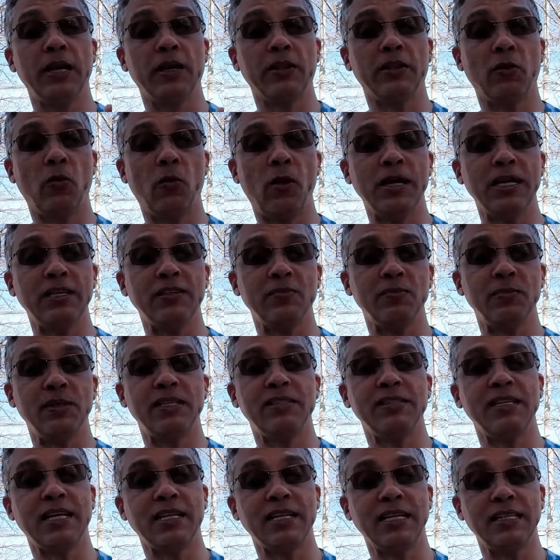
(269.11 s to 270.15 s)
other one is
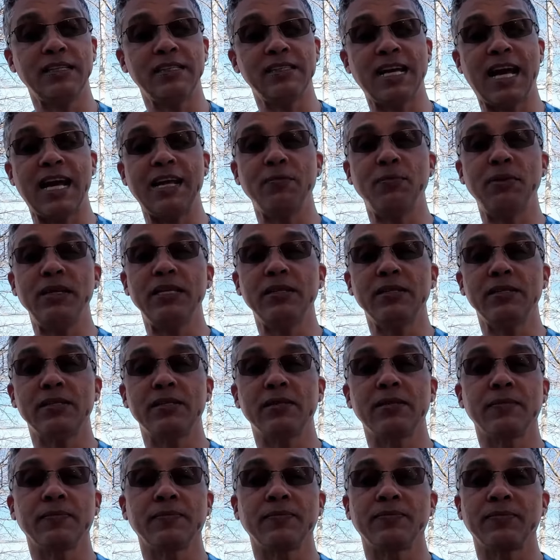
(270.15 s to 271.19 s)
missing the side piece.